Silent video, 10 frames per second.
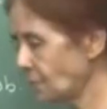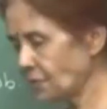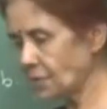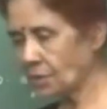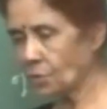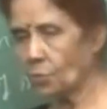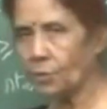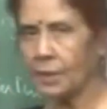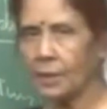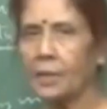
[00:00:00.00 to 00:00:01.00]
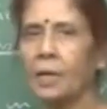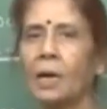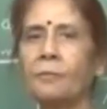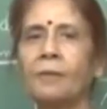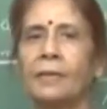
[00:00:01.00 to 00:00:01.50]
visited only a
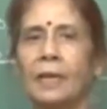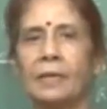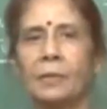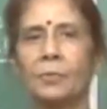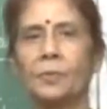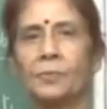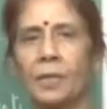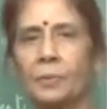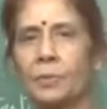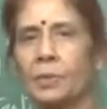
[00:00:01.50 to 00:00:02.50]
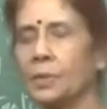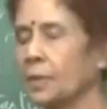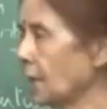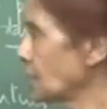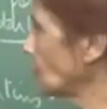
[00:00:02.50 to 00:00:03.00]
finite number of times. And so,